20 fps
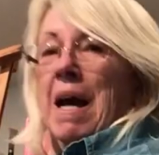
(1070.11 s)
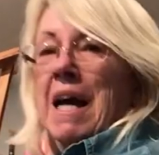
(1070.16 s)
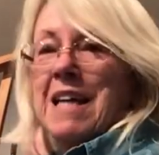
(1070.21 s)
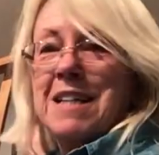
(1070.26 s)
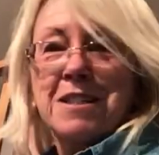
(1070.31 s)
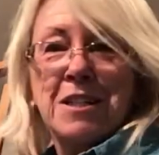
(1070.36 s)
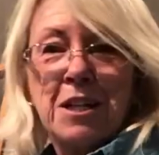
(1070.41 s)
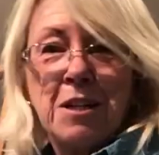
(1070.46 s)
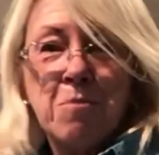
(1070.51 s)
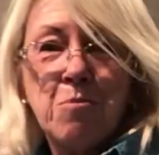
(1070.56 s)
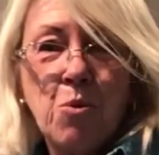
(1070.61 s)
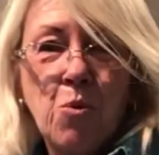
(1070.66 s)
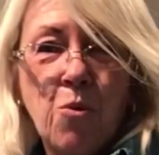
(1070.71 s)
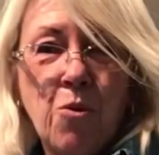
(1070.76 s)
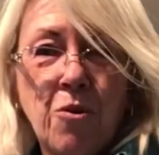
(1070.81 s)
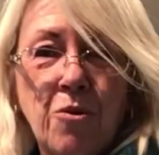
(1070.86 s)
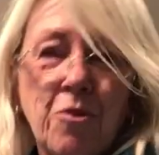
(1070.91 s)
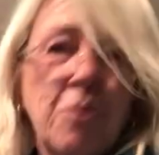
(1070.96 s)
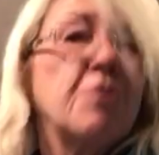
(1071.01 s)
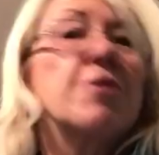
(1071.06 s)
painting
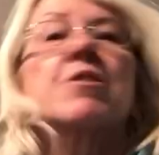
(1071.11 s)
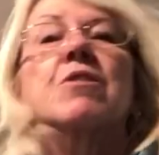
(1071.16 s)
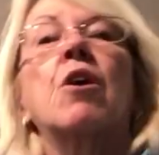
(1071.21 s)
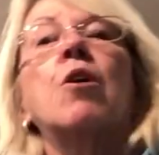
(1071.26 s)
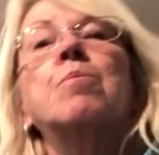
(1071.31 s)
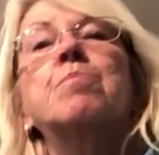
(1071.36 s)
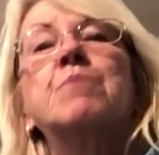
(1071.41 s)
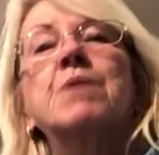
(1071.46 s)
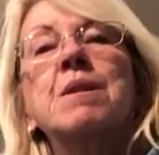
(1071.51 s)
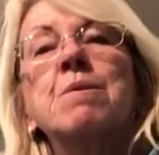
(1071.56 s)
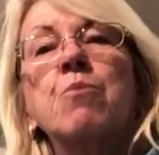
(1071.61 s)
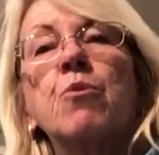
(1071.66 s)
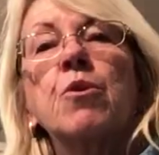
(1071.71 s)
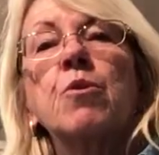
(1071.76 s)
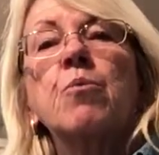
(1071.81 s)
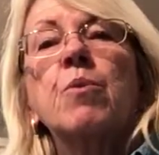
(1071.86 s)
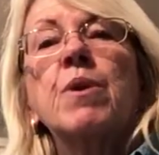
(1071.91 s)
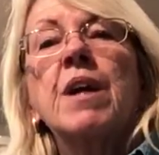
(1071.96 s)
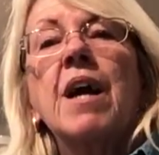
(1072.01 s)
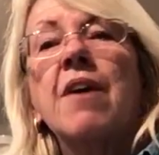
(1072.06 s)
board or sculpting
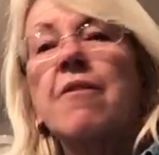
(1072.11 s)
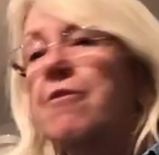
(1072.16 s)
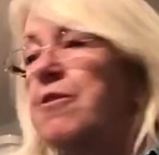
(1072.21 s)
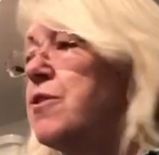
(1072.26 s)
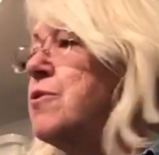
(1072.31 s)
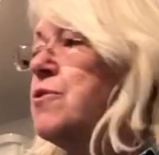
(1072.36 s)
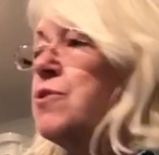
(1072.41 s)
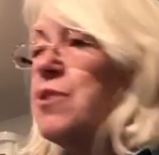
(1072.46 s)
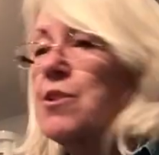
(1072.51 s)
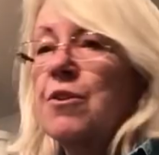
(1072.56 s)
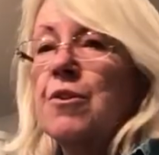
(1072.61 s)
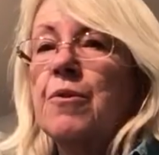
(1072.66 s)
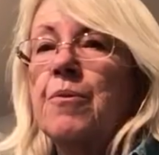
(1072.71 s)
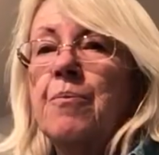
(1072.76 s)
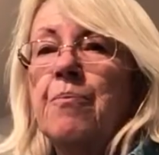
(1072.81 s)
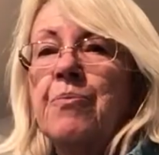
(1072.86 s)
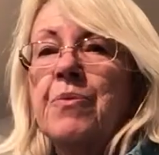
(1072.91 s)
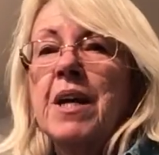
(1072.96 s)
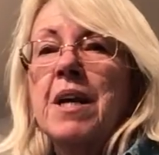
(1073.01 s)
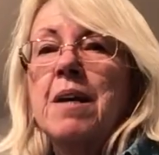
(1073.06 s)
board, whatever you do.
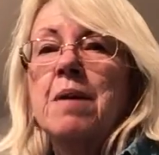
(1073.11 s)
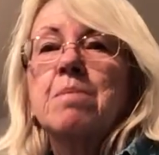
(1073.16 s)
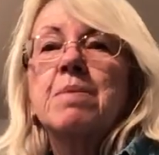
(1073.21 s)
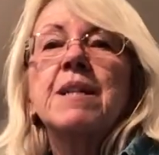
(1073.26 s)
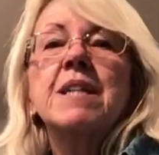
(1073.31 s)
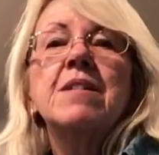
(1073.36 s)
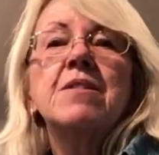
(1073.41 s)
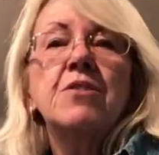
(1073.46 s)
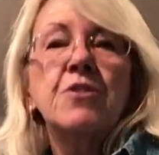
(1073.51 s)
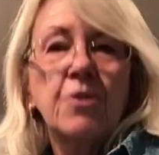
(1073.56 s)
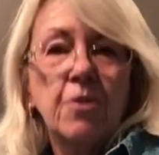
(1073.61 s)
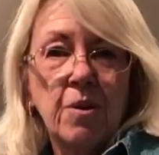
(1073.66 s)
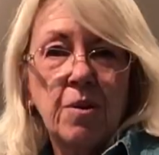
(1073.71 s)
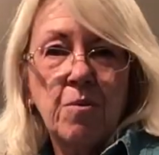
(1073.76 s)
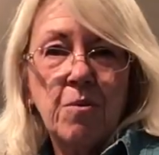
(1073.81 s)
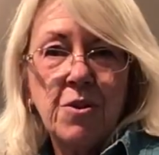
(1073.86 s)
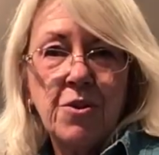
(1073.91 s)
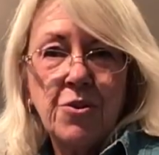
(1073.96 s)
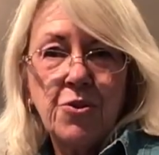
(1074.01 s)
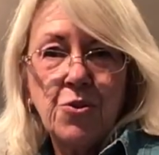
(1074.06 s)
Please do it
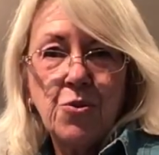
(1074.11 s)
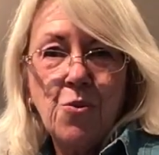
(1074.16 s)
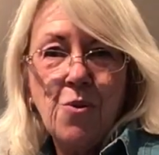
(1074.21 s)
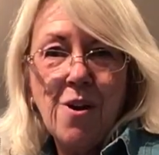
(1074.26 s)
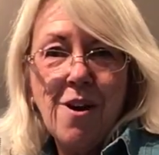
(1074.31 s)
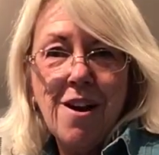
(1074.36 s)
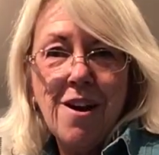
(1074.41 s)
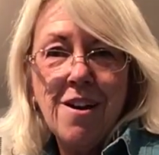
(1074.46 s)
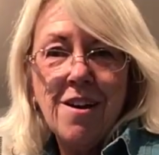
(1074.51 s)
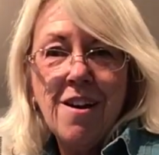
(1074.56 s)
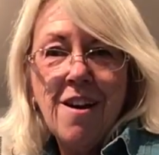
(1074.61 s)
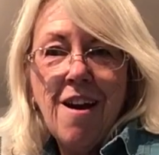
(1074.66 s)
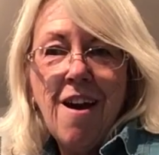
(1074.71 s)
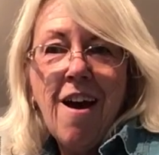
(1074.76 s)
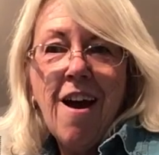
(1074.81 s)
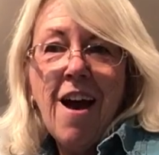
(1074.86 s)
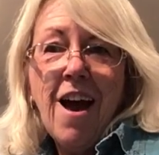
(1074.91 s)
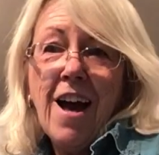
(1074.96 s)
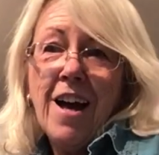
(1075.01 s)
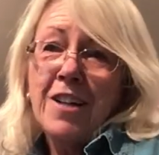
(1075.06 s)
with joy
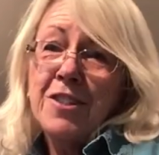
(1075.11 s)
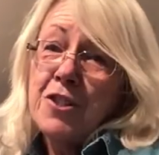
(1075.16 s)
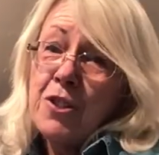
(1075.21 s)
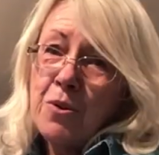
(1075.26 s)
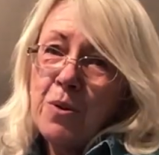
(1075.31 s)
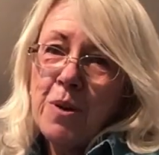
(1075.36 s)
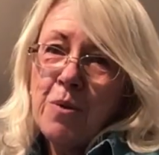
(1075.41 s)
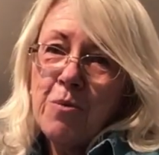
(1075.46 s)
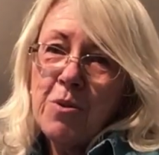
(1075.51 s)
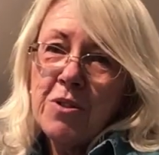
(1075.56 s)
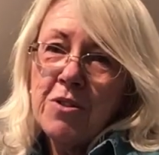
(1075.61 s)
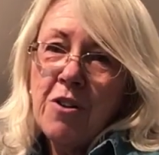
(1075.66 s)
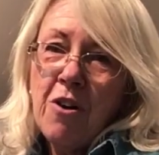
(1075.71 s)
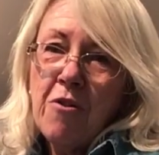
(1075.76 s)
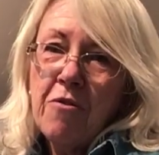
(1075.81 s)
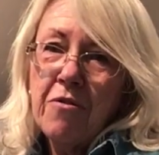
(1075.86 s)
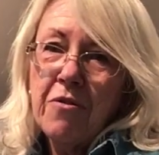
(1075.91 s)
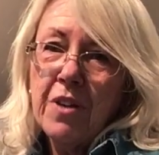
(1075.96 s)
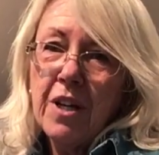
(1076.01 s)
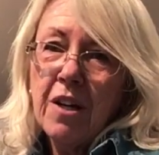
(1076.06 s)
and do it with no
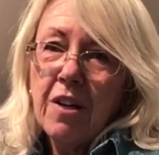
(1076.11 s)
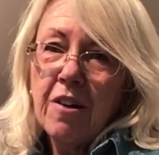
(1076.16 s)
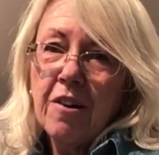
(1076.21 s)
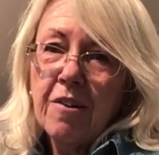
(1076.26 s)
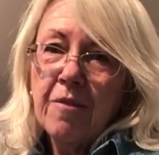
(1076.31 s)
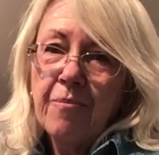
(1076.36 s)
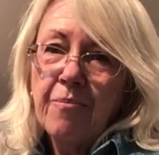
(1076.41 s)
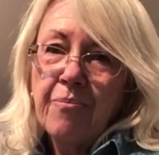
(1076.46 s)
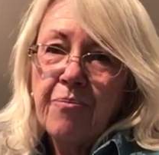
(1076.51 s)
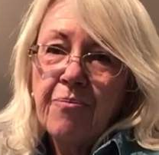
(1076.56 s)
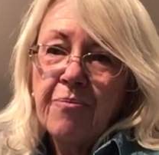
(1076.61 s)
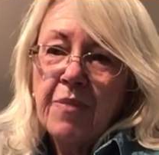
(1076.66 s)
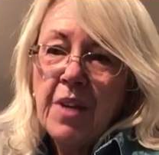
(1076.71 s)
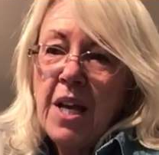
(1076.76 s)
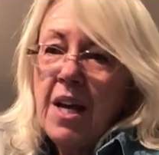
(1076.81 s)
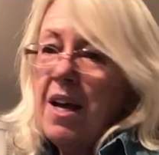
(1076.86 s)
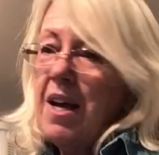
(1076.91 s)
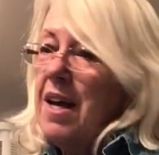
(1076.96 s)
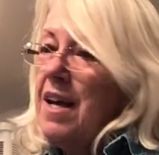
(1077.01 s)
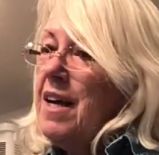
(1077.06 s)
fear.
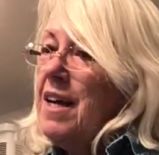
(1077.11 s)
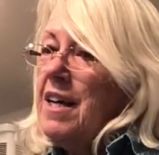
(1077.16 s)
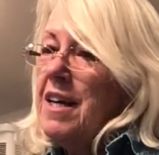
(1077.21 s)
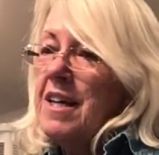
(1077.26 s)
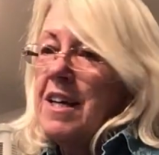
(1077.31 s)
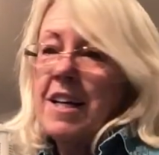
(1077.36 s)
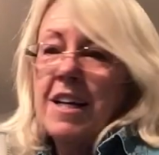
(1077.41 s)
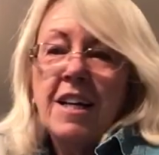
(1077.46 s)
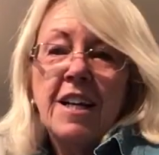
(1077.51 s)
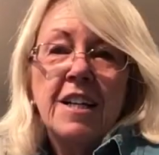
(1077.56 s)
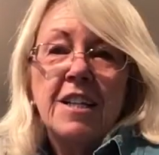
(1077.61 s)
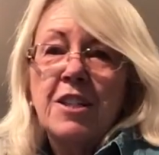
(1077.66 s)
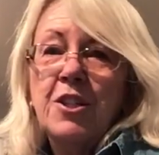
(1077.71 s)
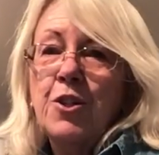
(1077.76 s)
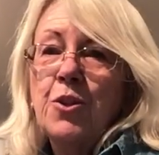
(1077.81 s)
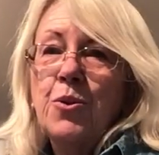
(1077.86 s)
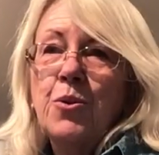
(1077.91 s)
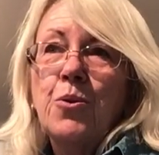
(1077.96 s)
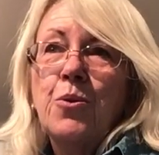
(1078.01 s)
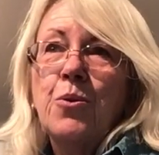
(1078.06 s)

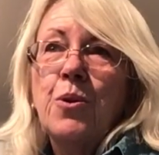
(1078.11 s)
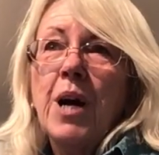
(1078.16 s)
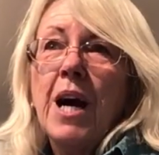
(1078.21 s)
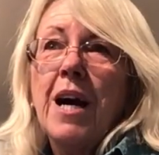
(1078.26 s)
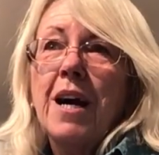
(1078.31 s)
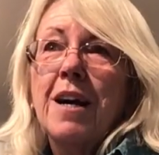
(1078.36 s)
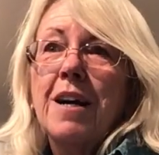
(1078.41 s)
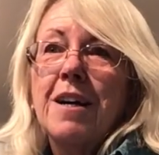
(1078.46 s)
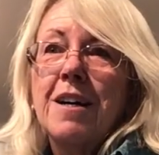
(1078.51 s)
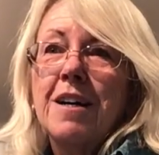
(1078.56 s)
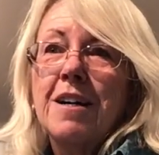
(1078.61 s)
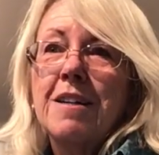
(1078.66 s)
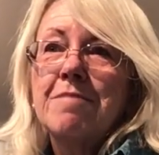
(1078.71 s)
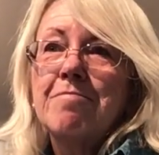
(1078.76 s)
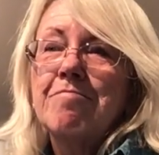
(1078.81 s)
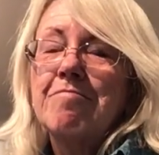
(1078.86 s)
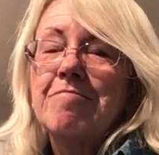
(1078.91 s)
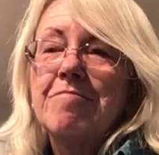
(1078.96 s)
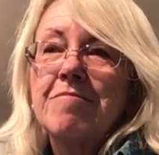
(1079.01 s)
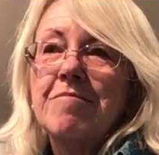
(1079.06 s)
You
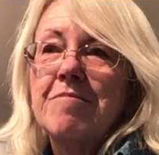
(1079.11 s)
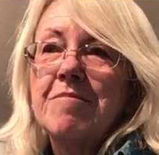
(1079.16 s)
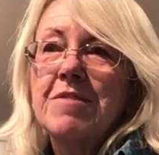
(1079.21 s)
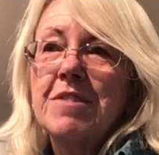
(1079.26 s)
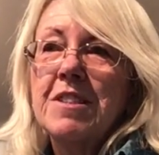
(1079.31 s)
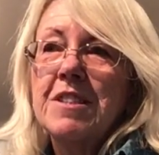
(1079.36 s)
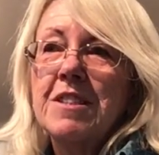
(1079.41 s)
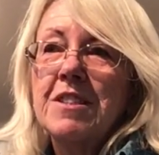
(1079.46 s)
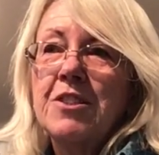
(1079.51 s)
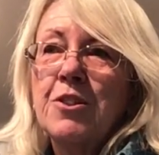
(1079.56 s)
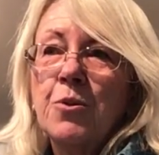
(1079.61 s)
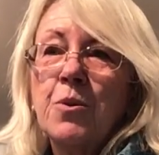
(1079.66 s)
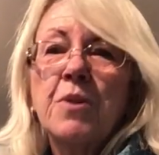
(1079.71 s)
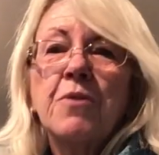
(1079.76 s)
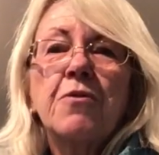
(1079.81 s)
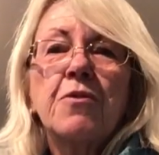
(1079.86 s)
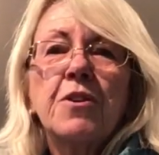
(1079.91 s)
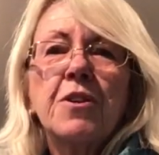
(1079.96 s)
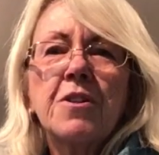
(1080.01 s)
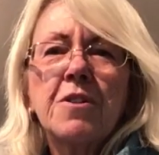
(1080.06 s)
do it
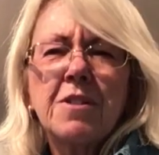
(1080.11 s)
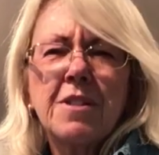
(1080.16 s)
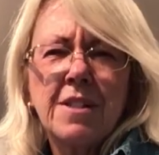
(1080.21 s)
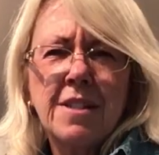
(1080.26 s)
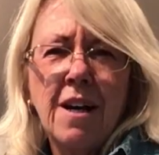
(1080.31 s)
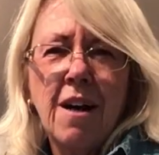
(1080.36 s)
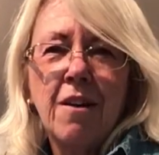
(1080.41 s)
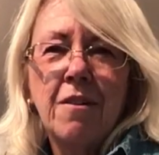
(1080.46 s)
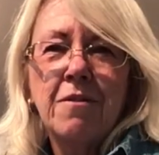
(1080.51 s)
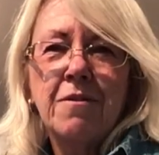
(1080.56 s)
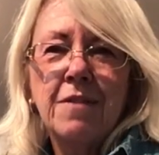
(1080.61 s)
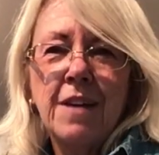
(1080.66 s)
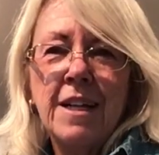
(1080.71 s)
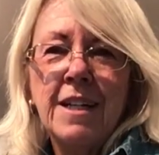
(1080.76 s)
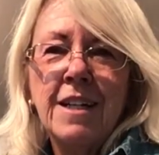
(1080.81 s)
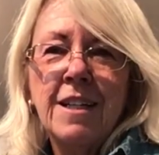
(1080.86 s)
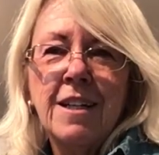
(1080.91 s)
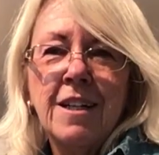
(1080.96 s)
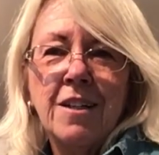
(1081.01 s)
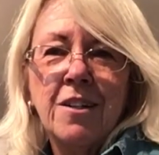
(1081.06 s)
for yourself, and
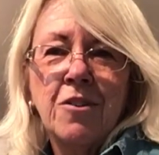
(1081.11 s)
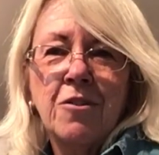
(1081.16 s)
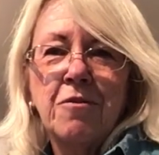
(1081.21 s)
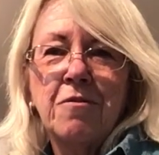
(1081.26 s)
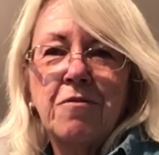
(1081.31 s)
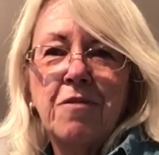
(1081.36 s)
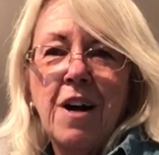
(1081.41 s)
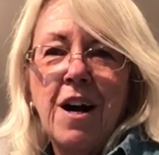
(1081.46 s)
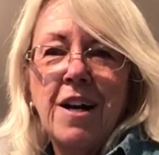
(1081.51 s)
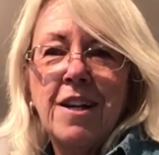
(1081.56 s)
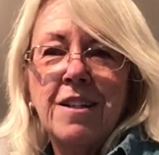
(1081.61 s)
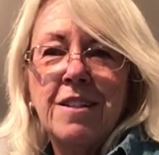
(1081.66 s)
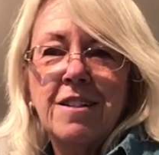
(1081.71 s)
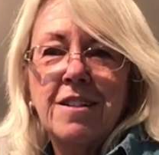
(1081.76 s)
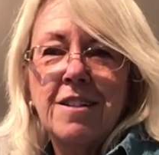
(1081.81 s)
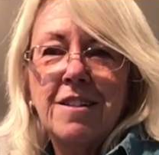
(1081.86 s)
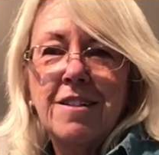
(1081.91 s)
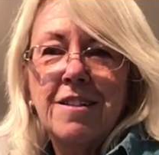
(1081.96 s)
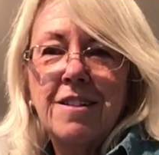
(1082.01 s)
in it you'll find